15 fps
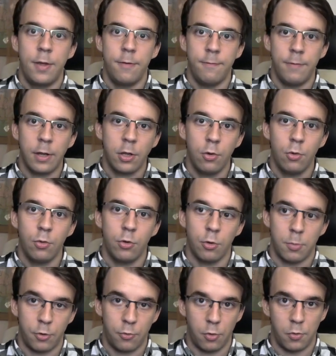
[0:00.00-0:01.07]
Thank you so
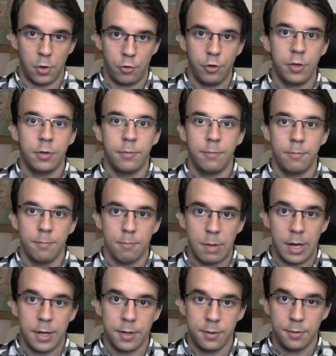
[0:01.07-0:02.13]
much for watching.
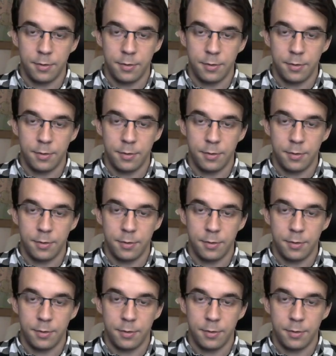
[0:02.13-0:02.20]
Bye.